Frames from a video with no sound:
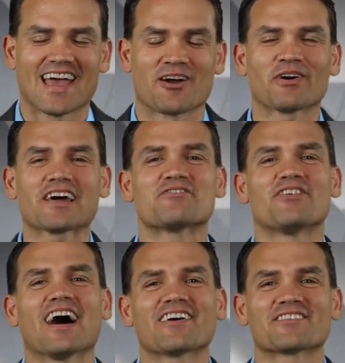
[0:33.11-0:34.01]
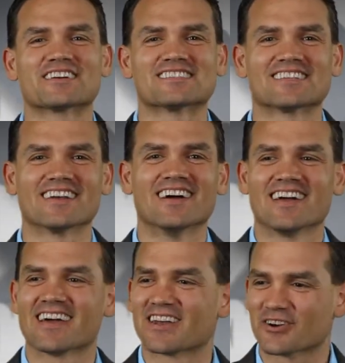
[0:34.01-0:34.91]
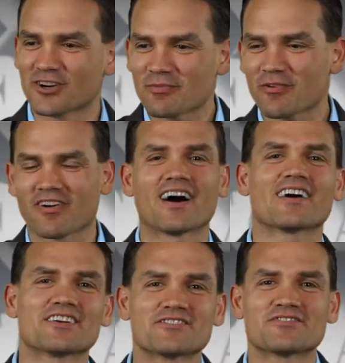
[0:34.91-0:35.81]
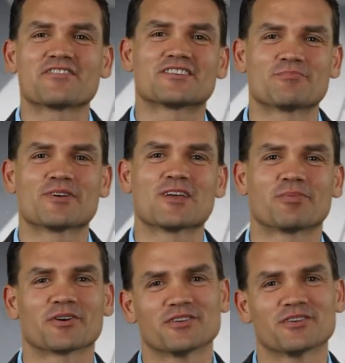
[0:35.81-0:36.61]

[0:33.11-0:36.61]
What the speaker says: And what I found was that in a group of 150 people,